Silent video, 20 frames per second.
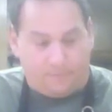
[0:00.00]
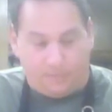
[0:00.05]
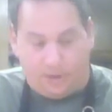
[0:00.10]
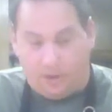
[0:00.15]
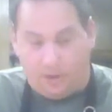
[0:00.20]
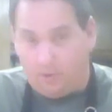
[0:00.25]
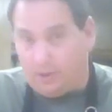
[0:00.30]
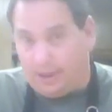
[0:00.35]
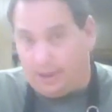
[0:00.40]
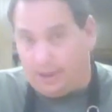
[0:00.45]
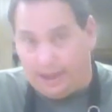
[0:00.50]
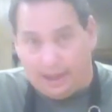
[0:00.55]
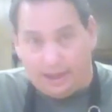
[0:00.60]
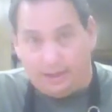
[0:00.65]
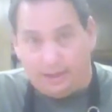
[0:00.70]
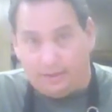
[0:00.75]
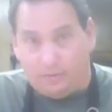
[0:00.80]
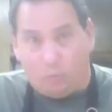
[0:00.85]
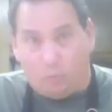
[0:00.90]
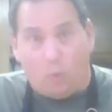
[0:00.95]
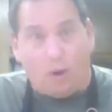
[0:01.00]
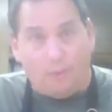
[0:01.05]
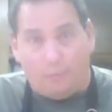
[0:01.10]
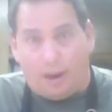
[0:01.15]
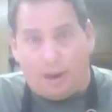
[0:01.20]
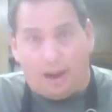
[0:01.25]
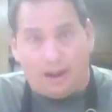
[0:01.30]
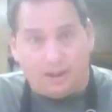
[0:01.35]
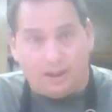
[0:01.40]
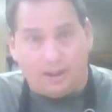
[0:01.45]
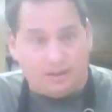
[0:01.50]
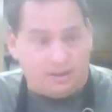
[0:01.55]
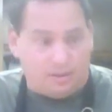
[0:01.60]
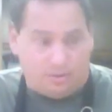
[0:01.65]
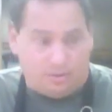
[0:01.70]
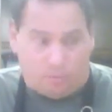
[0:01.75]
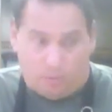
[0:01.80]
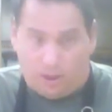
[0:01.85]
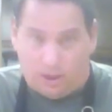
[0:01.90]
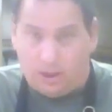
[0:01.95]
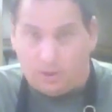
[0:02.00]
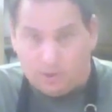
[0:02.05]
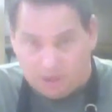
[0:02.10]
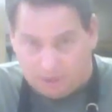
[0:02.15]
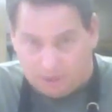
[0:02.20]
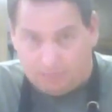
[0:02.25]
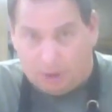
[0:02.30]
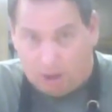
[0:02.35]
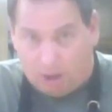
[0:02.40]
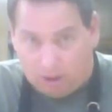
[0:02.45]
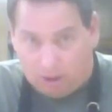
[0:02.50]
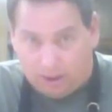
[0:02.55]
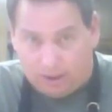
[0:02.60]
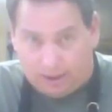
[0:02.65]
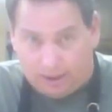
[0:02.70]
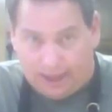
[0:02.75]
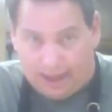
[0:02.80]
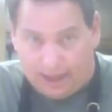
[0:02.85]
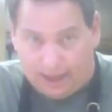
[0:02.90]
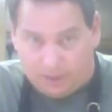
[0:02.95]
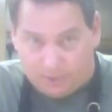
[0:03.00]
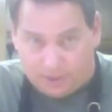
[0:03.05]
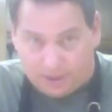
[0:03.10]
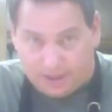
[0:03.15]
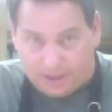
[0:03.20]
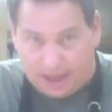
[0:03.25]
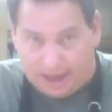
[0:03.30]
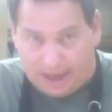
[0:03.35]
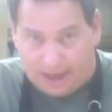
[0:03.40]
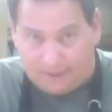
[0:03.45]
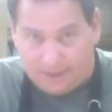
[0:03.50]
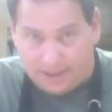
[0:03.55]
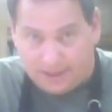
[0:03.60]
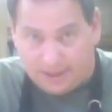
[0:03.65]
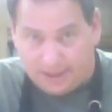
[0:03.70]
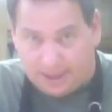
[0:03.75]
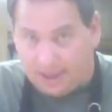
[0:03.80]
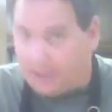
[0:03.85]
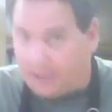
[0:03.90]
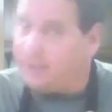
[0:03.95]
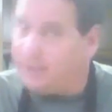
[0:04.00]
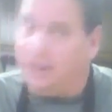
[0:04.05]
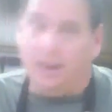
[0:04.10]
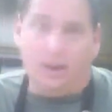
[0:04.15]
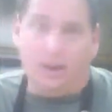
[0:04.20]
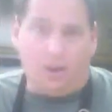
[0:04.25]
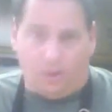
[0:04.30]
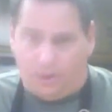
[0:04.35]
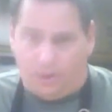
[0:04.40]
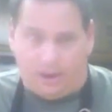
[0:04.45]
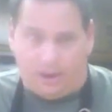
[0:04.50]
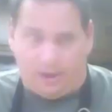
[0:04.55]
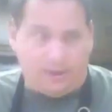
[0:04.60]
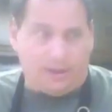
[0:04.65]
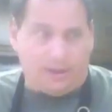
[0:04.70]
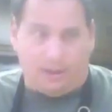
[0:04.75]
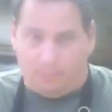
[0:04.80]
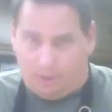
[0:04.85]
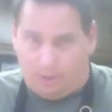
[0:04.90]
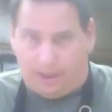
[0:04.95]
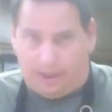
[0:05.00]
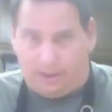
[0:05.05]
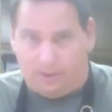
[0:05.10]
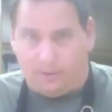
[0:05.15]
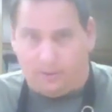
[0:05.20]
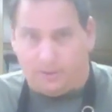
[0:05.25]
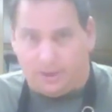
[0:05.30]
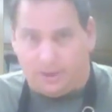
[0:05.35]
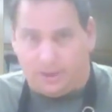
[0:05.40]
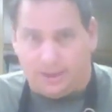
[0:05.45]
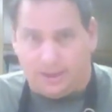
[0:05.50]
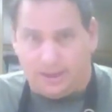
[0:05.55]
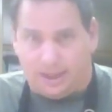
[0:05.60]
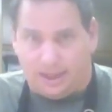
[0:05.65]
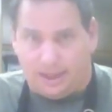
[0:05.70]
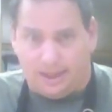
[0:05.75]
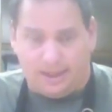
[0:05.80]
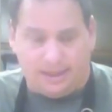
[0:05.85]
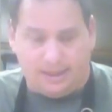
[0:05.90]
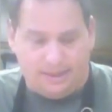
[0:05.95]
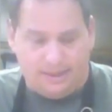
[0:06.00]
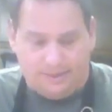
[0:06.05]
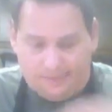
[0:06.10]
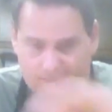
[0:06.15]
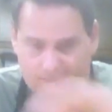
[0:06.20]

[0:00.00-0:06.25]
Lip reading: You can get it one box to one of those small little cans, which is half this size, or you can double it and use this size.